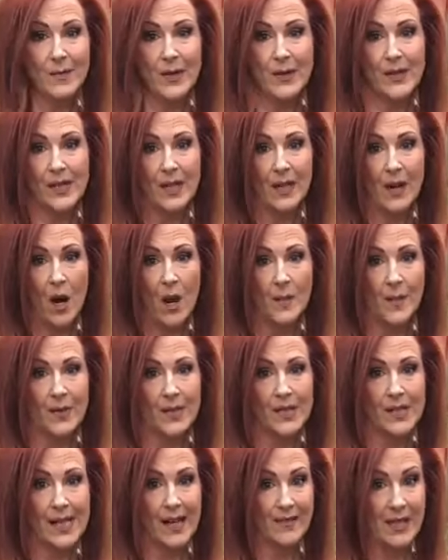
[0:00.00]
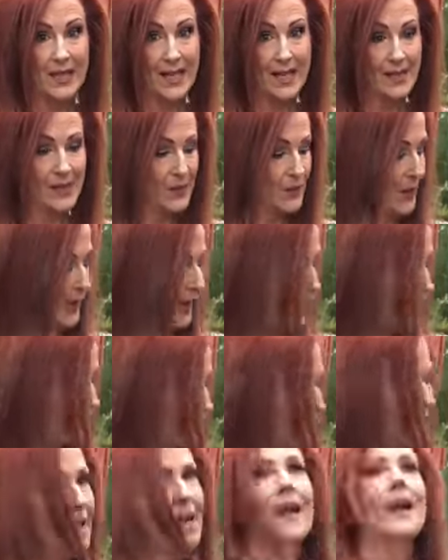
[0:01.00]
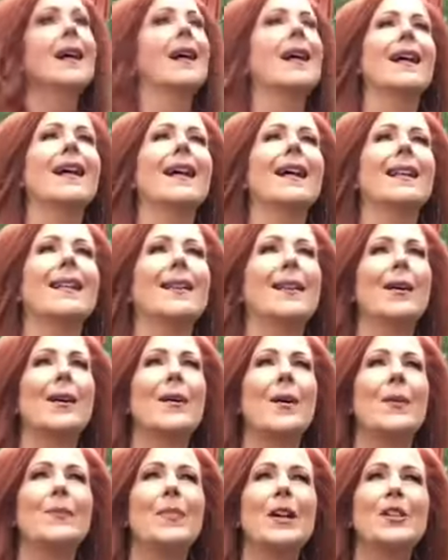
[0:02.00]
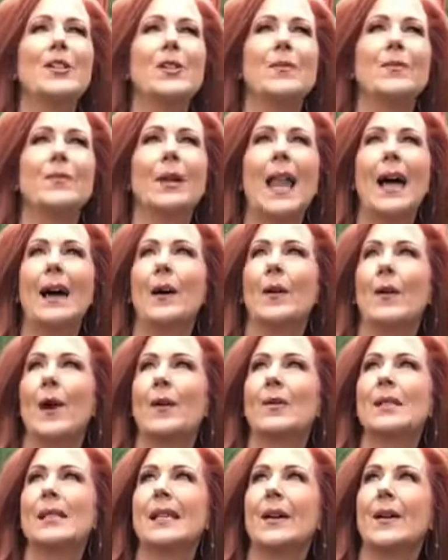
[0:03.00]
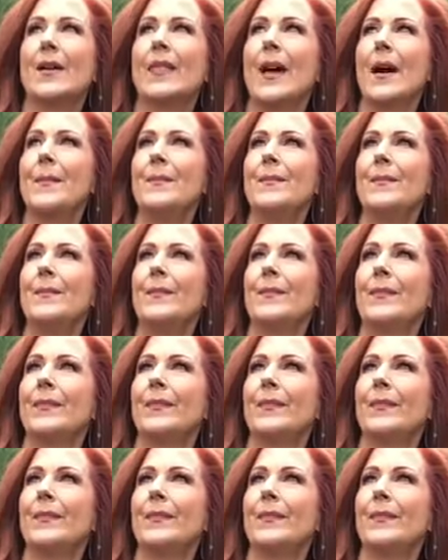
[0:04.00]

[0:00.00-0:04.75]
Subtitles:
live music almost 7 days a week. There go a bunch of black crows. Hear them?